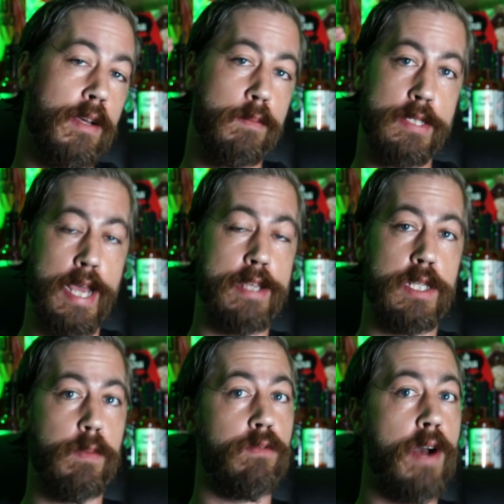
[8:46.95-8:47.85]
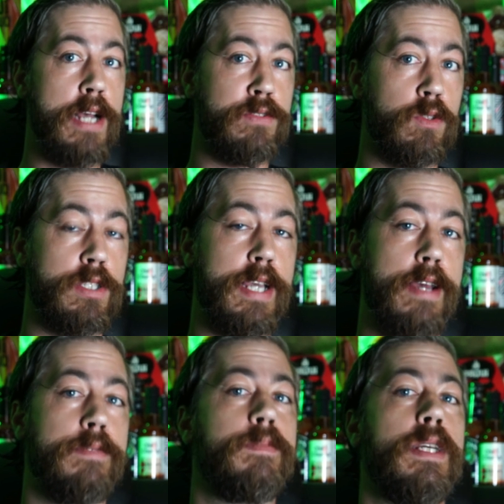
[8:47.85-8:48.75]
potassium and phosphorus
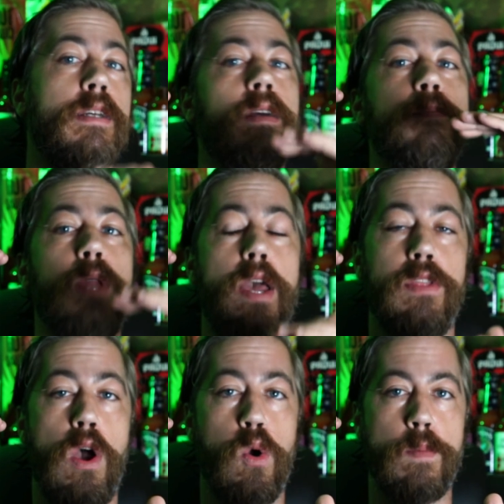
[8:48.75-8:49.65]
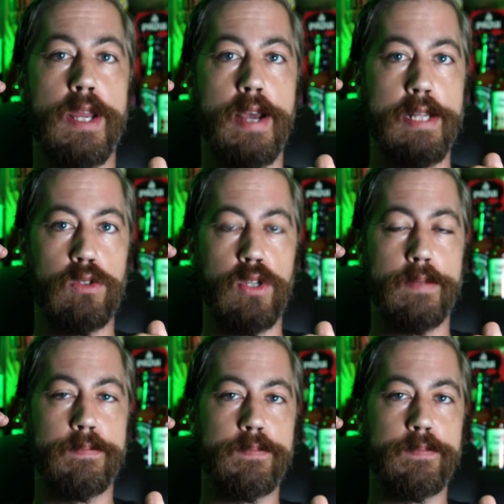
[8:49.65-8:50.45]
again and lower my nitrogen.